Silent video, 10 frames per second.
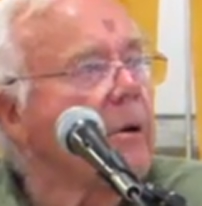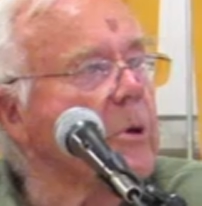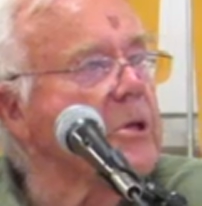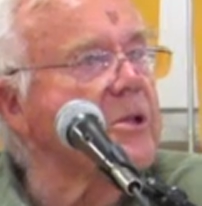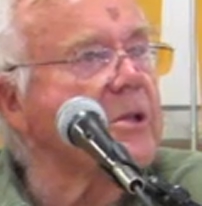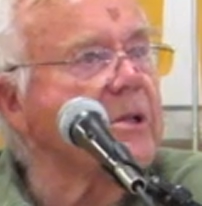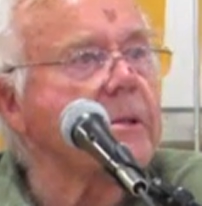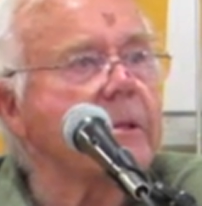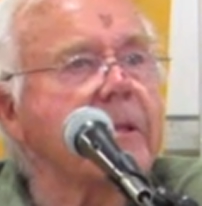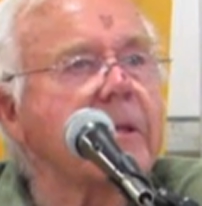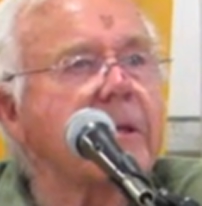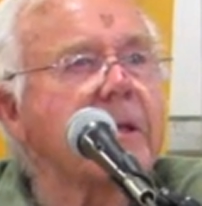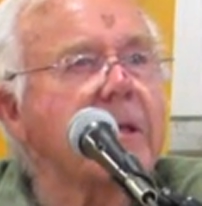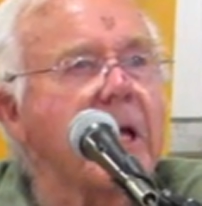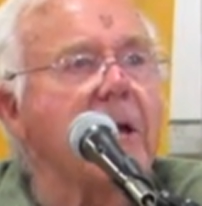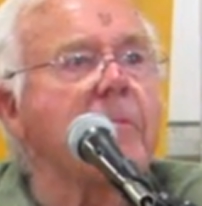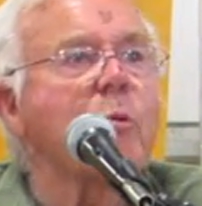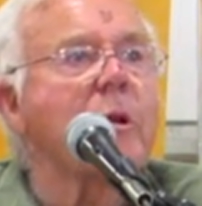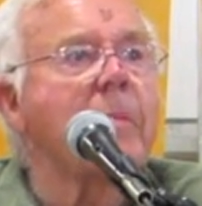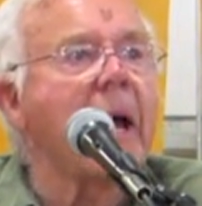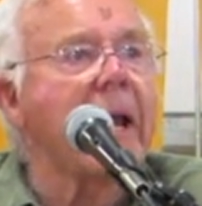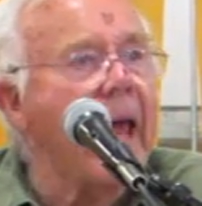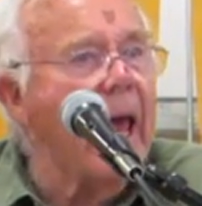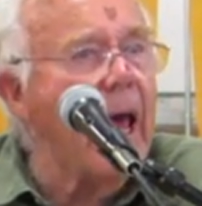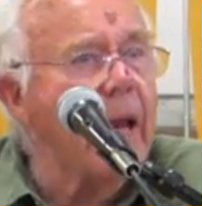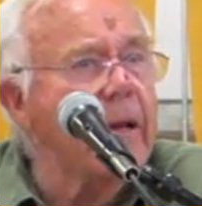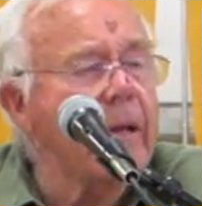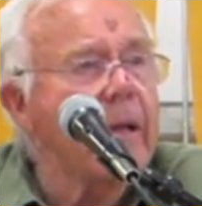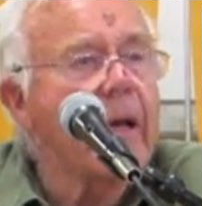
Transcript: was teamed with my dad.